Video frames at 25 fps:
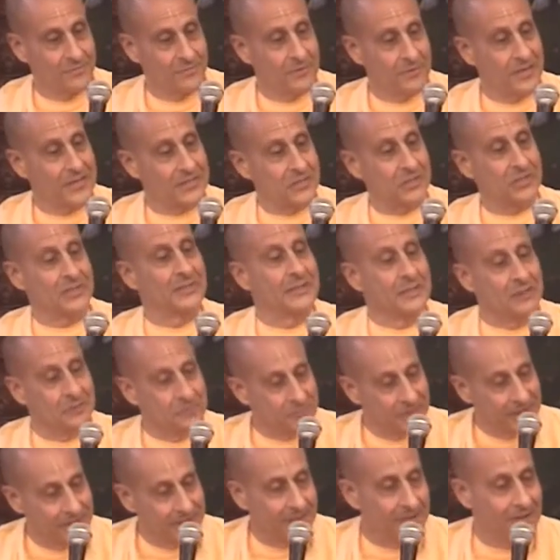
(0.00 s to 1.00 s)
wrestling
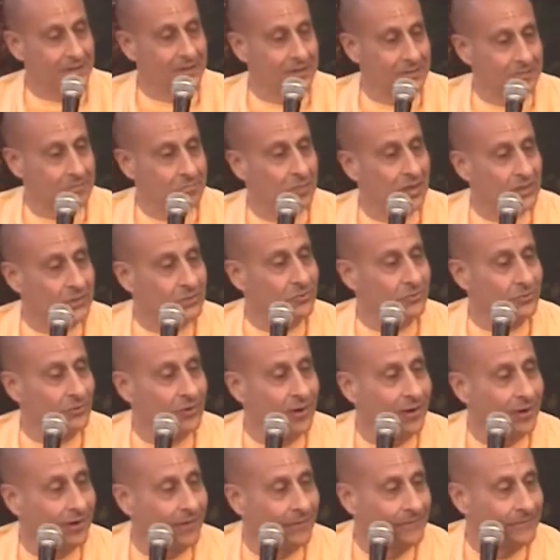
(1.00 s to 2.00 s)
arena in
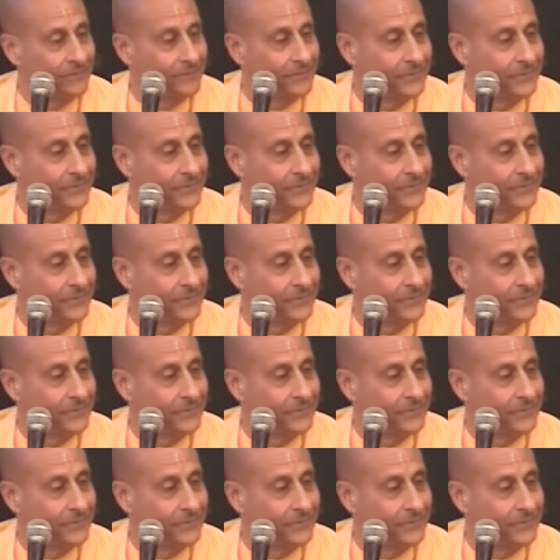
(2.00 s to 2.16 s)
Mathura.